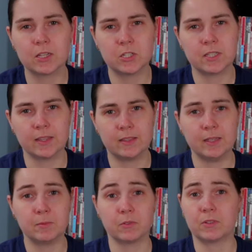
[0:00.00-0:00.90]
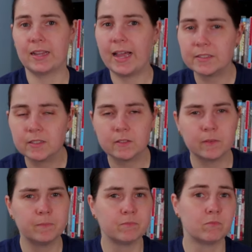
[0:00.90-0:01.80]
touches on themes of
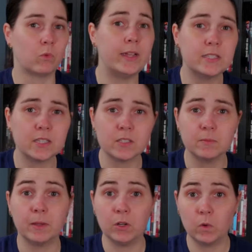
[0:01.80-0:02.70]
classism, racism, and